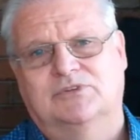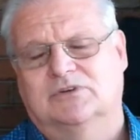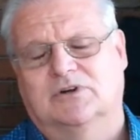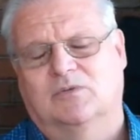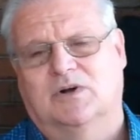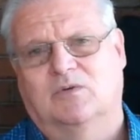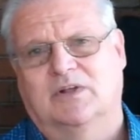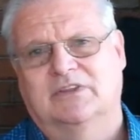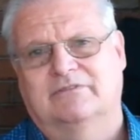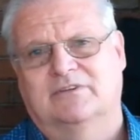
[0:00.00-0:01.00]
you a
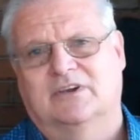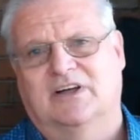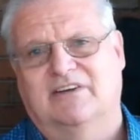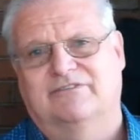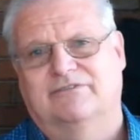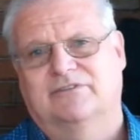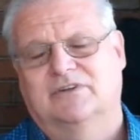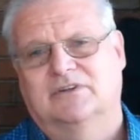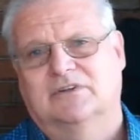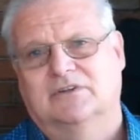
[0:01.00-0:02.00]
wonderful life
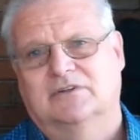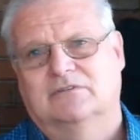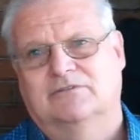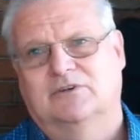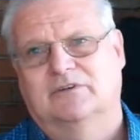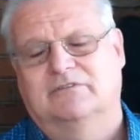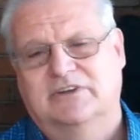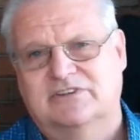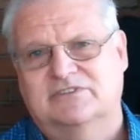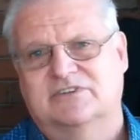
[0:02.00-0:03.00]
full of
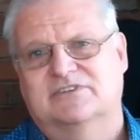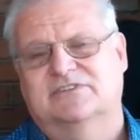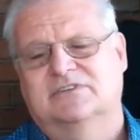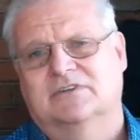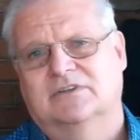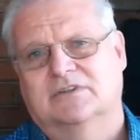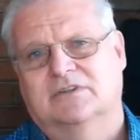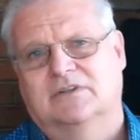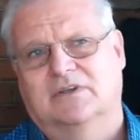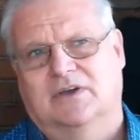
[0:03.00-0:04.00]
richness
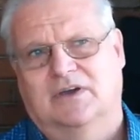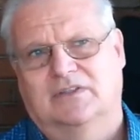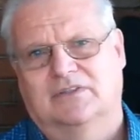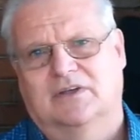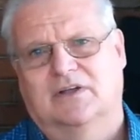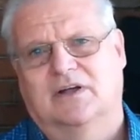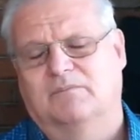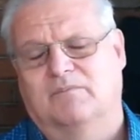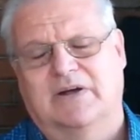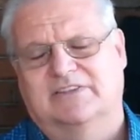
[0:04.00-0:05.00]
and
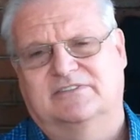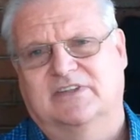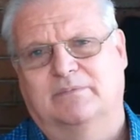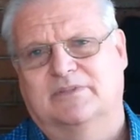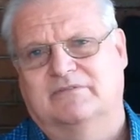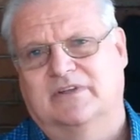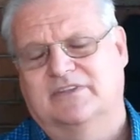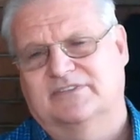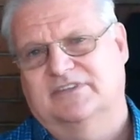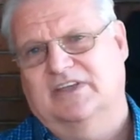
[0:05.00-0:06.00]
much depth of
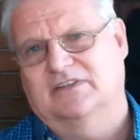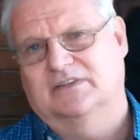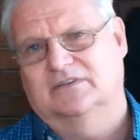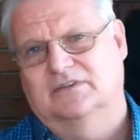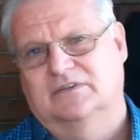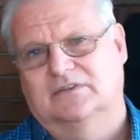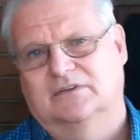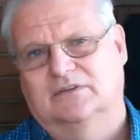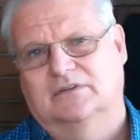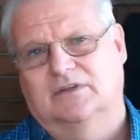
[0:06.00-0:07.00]
understanding
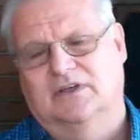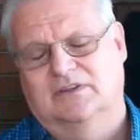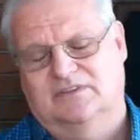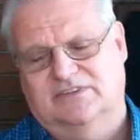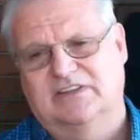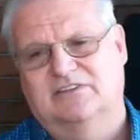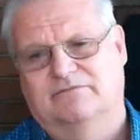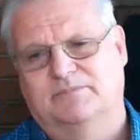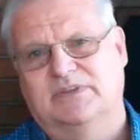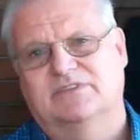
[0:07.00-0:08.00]
and a state
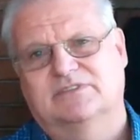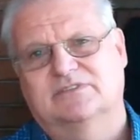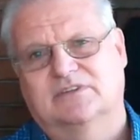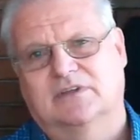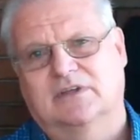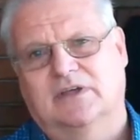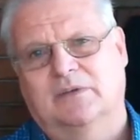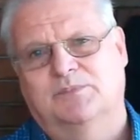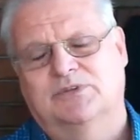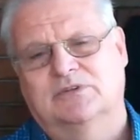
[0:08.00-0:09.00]
of peace,
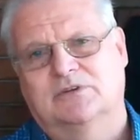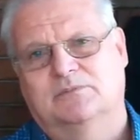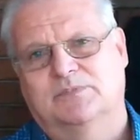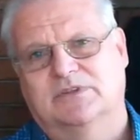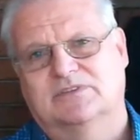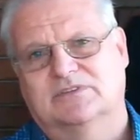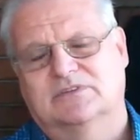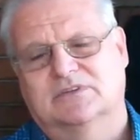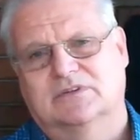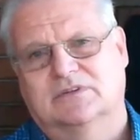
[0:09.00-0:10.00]
absolute peace.
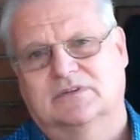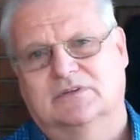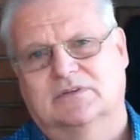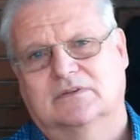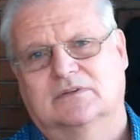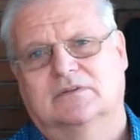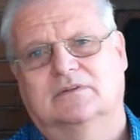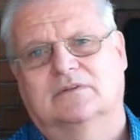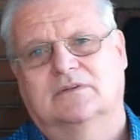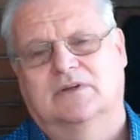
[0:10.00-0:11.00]

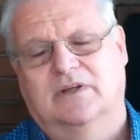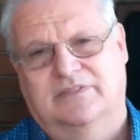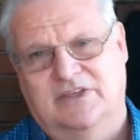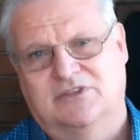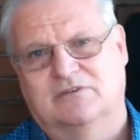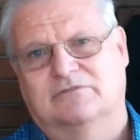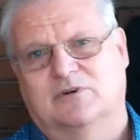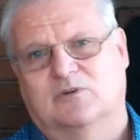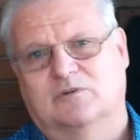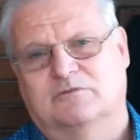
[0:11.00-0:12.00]
I thank you
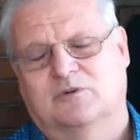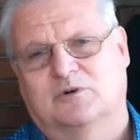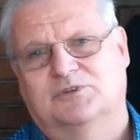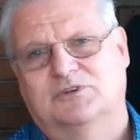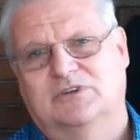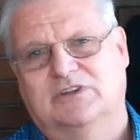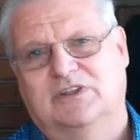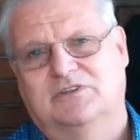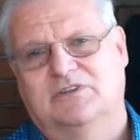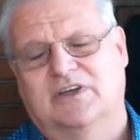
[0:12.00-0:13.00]
for tuning
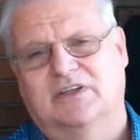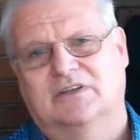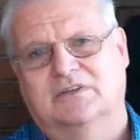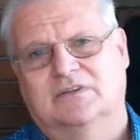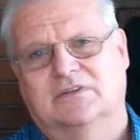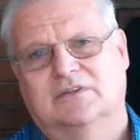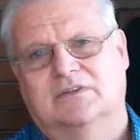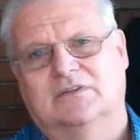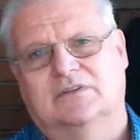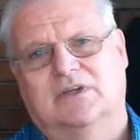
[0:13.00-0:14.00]
in today
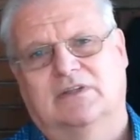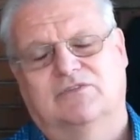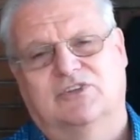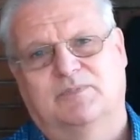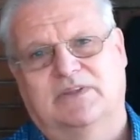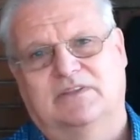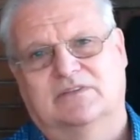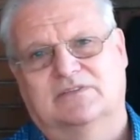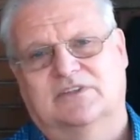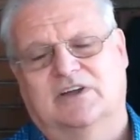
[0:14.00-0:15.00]
and for spending
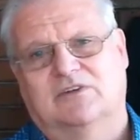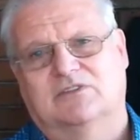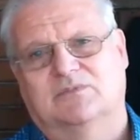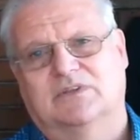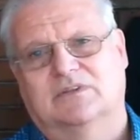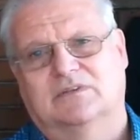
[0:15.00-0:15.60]
this time with me.